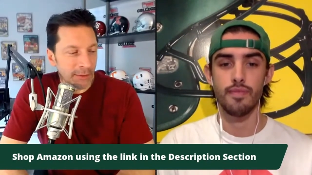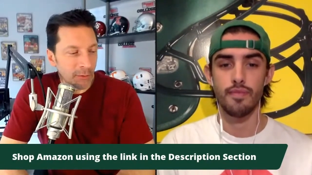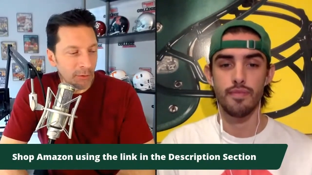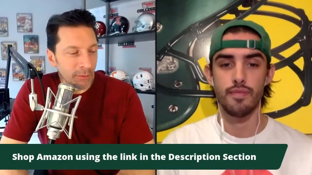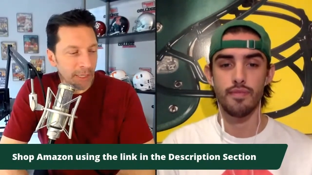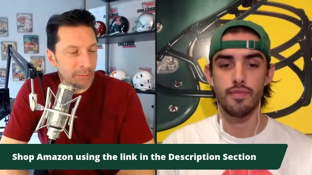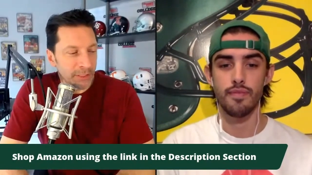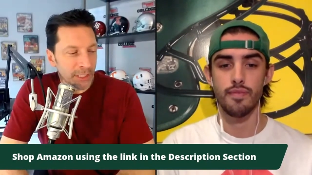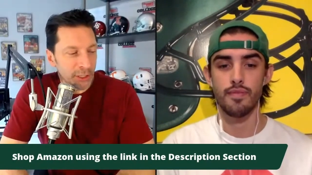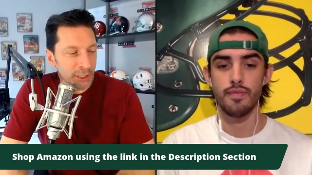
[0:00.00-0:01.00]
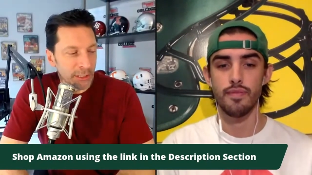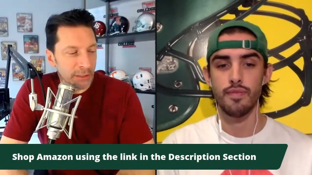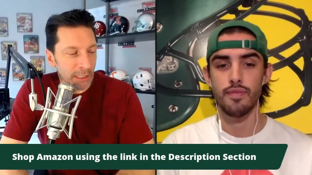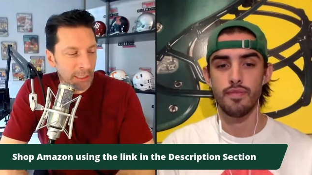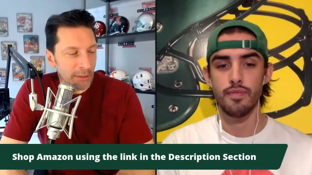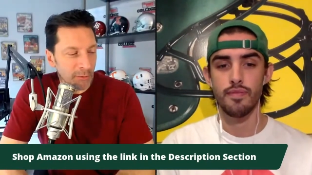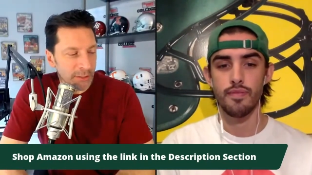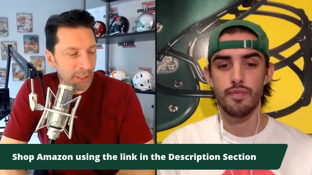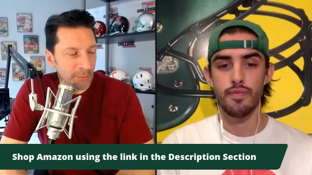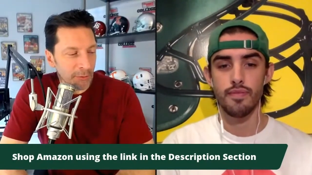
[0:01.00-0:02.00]
Speaker 1: the quarterback position. We
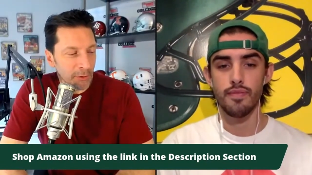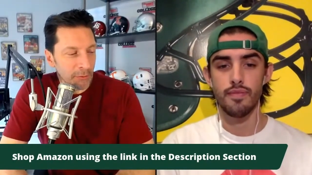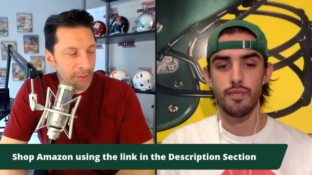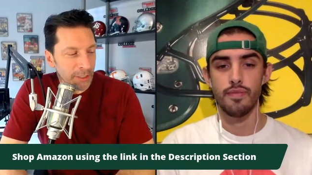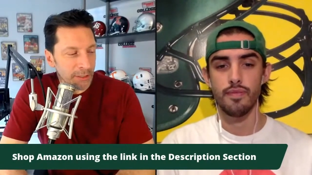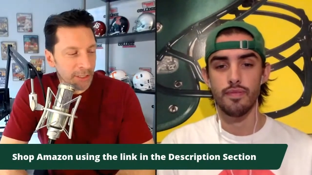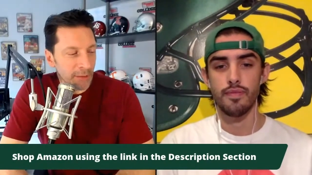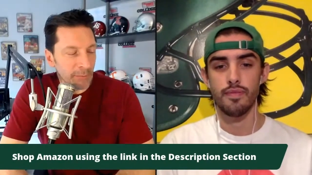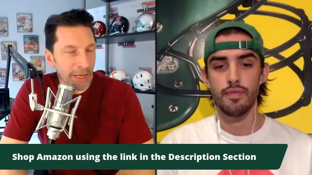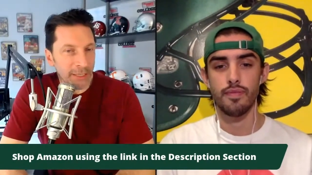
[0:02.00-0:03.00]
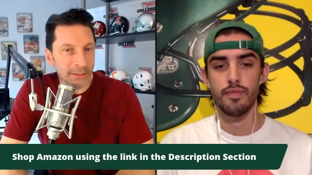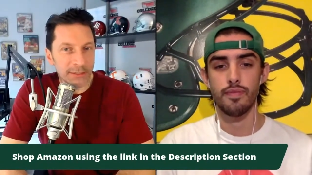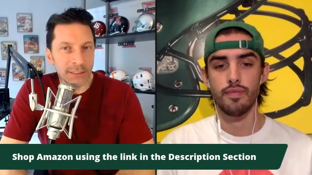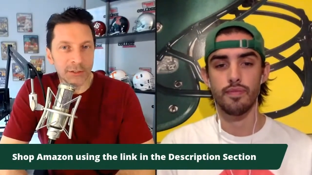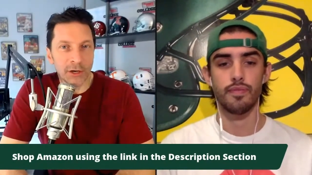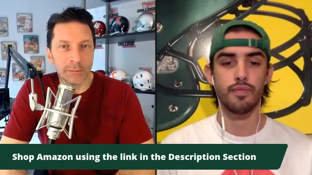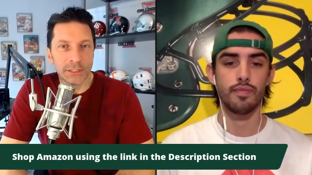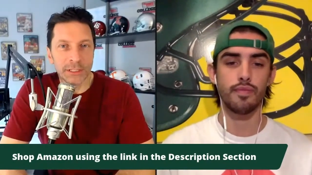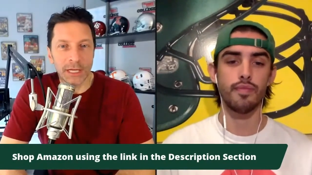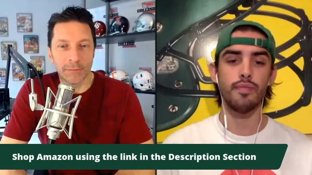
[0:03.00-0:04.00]
saw him throw 3 touchdown passes in
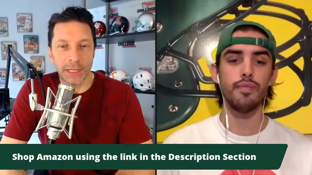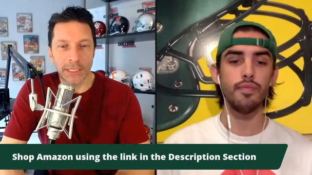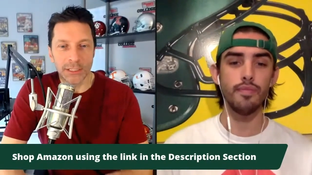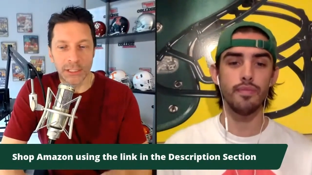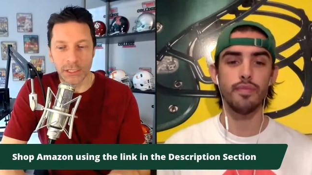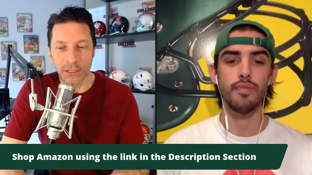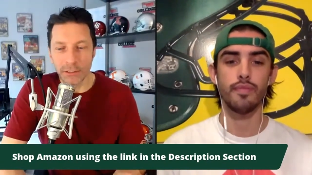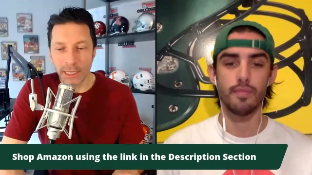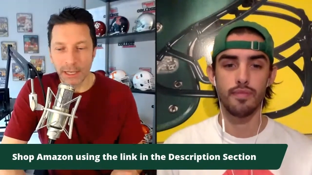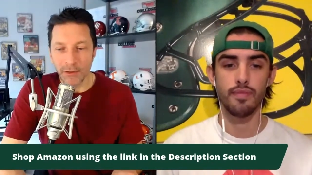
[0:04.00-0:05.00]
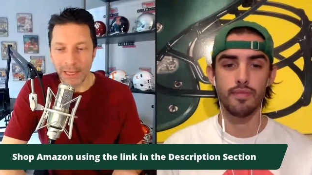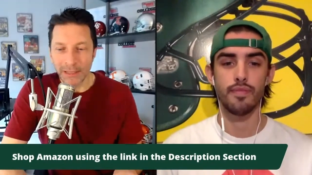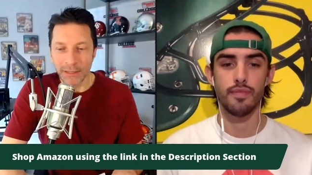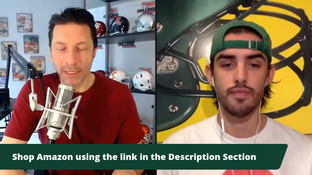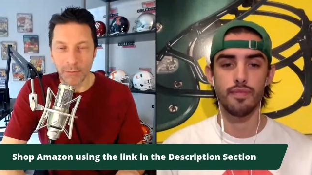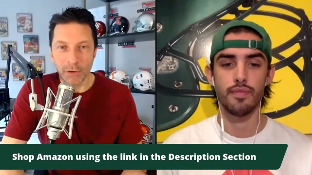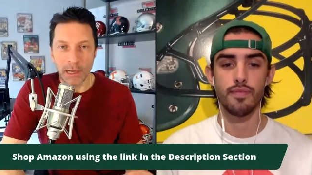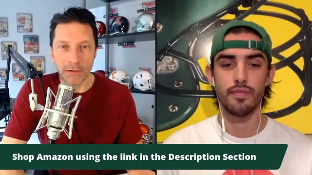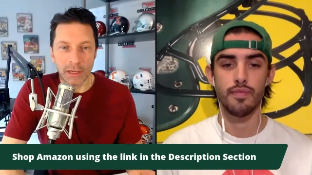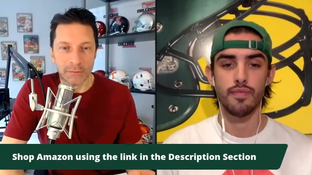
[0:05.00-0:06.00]
garbage time last year, and now Anthony
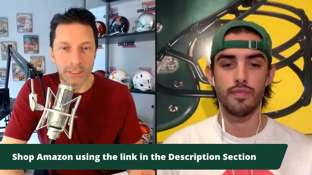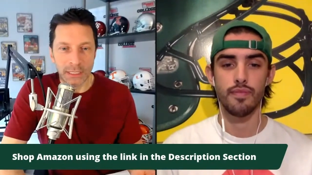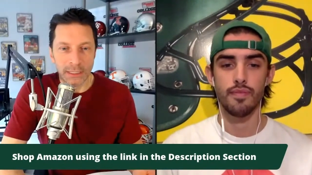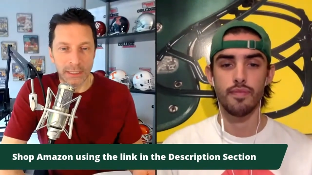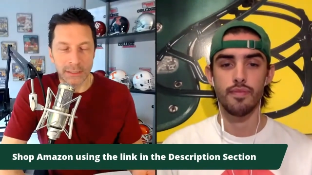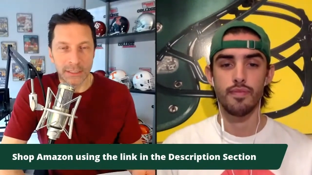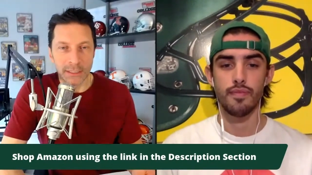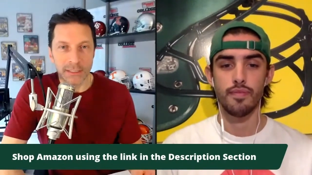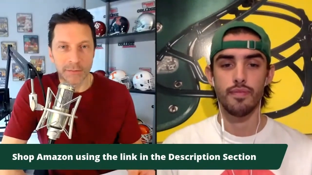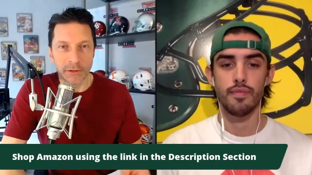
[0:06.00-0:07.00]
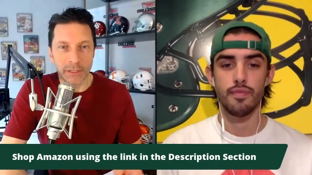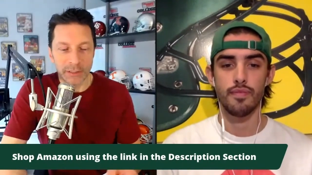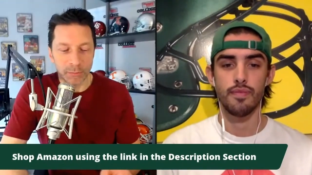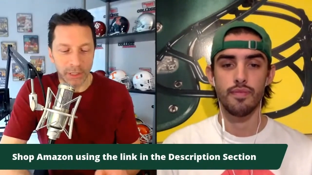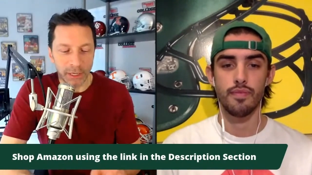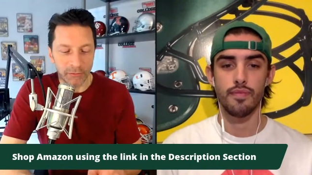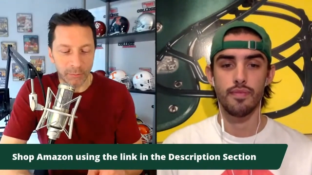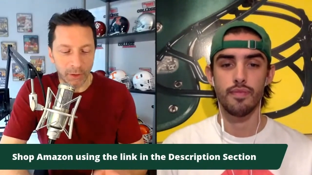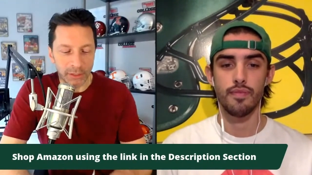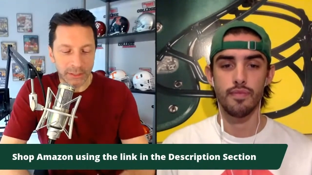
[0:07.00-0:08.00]
Brown comes in as an experienced player
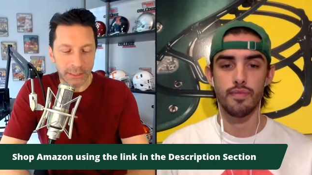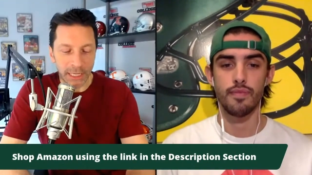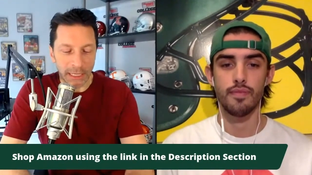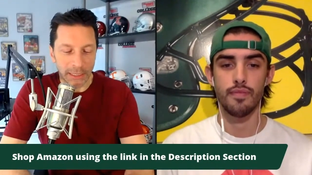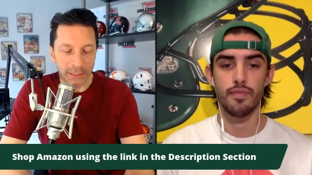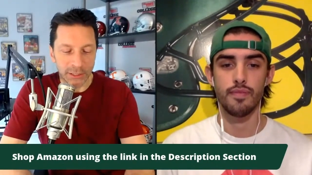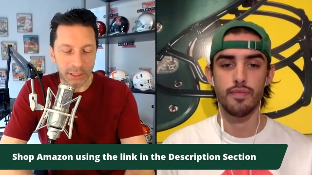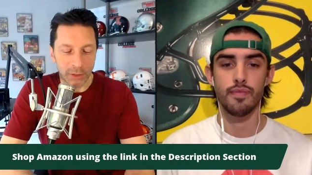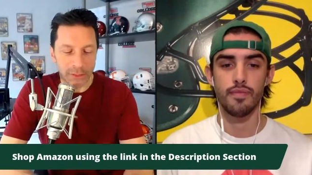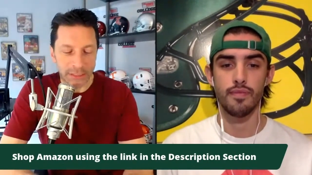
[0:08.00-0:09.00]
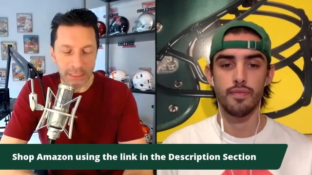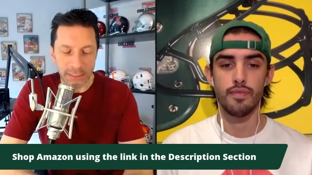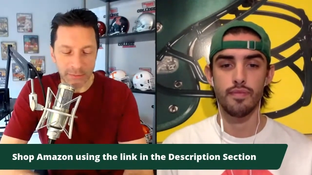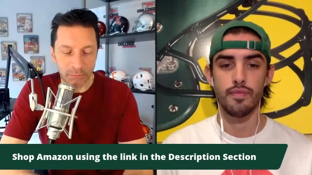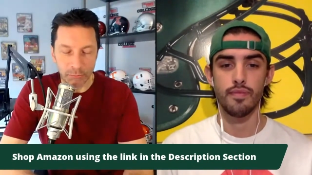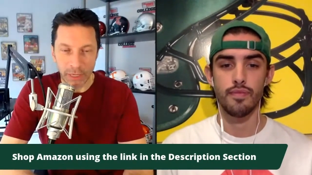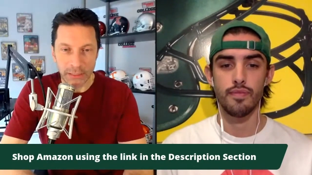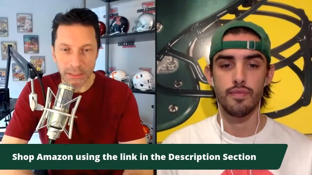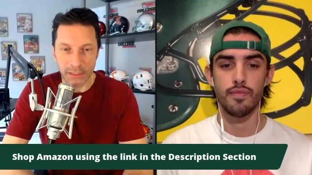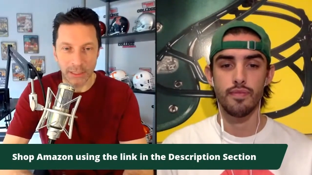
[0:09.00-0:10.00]
from Boston College. So is this
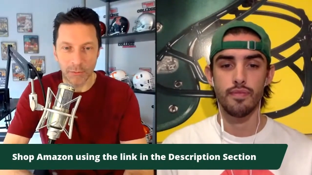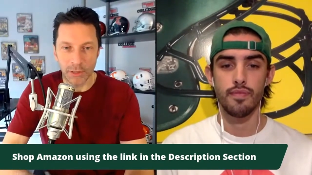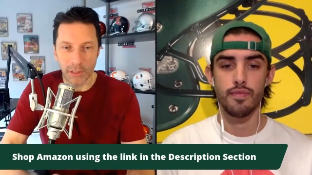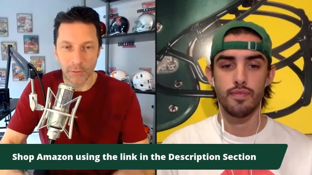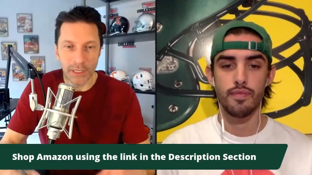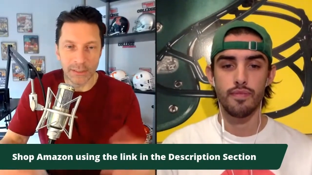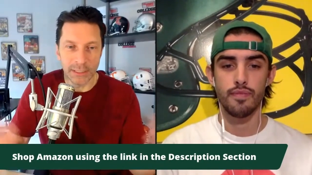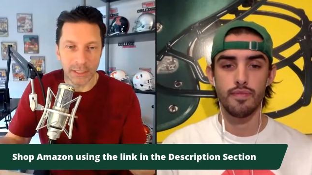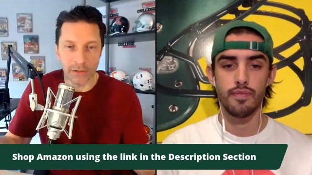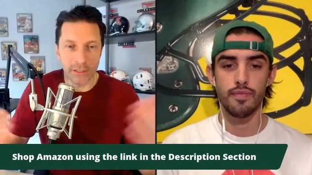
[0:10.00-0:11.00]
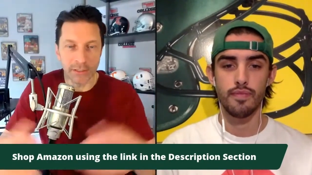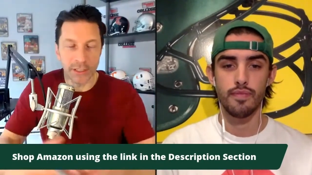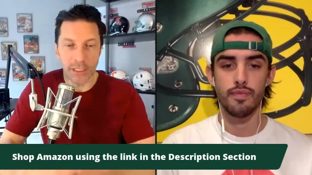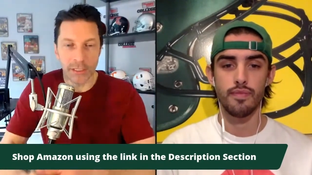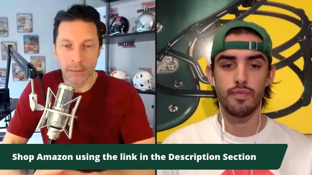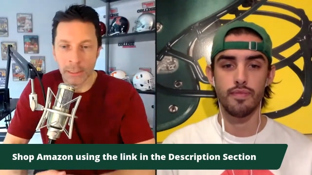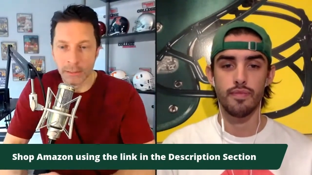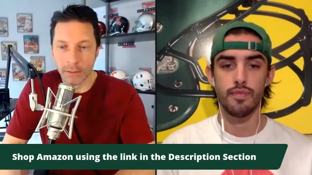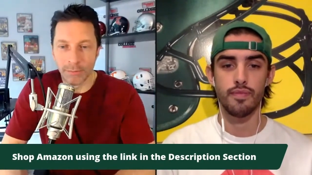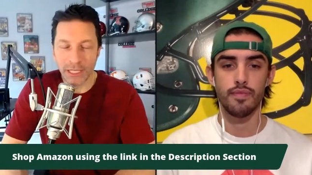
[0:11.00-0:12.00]
basically what you would consider to
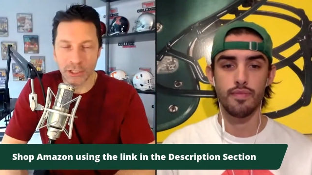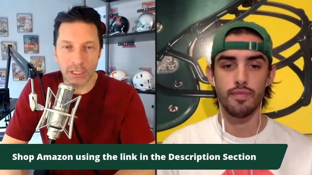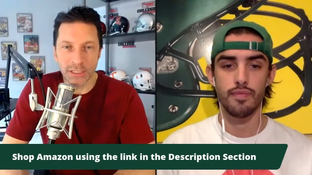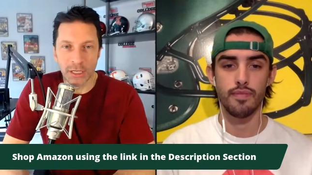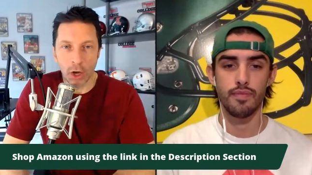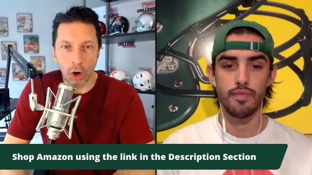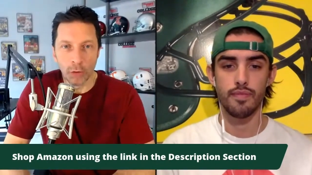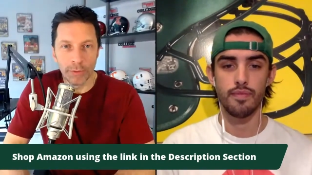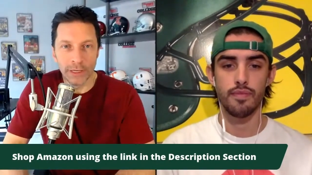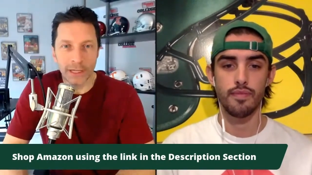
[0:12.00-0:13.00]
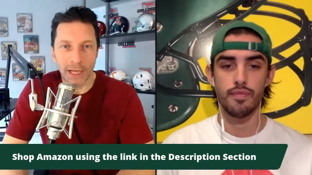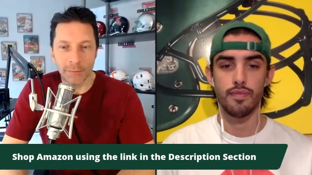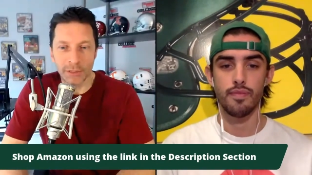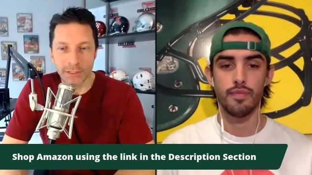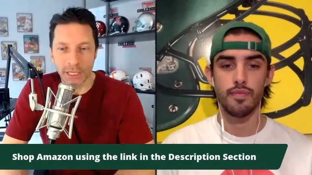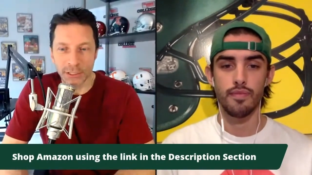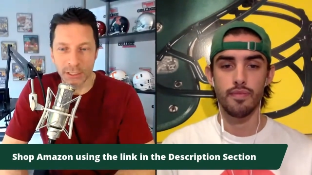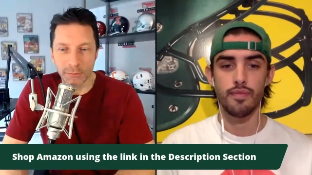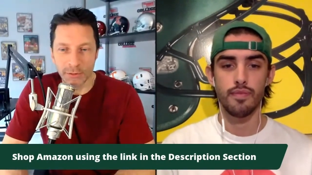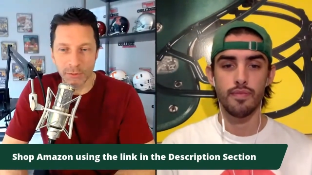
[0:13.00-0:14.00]
be just an open
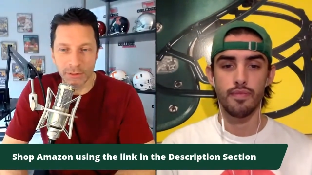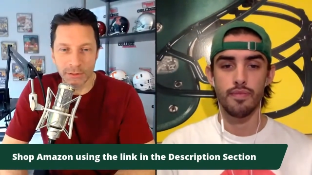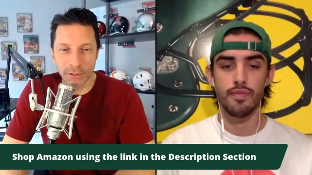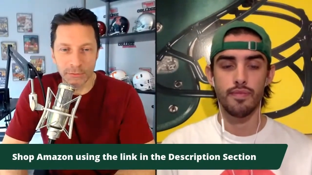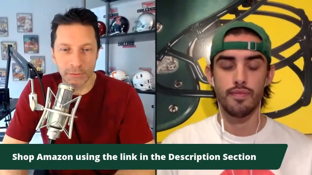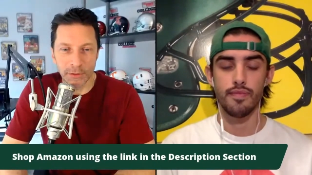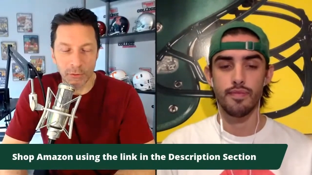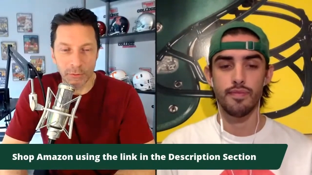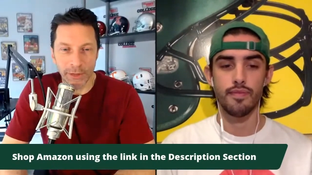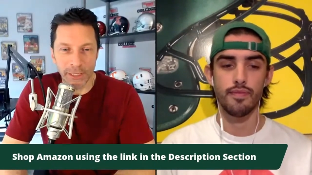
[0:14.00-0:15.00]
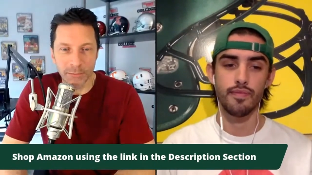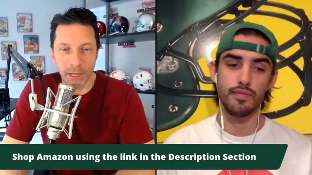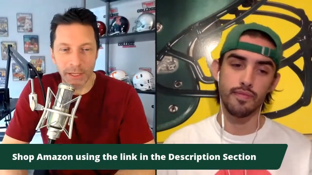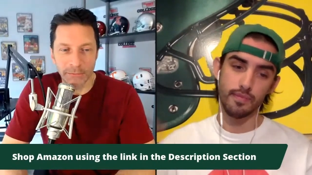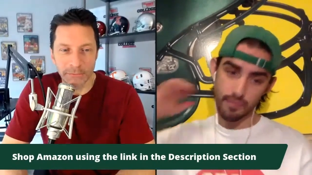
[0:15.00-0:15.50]
competition between the two for the quarterback spot?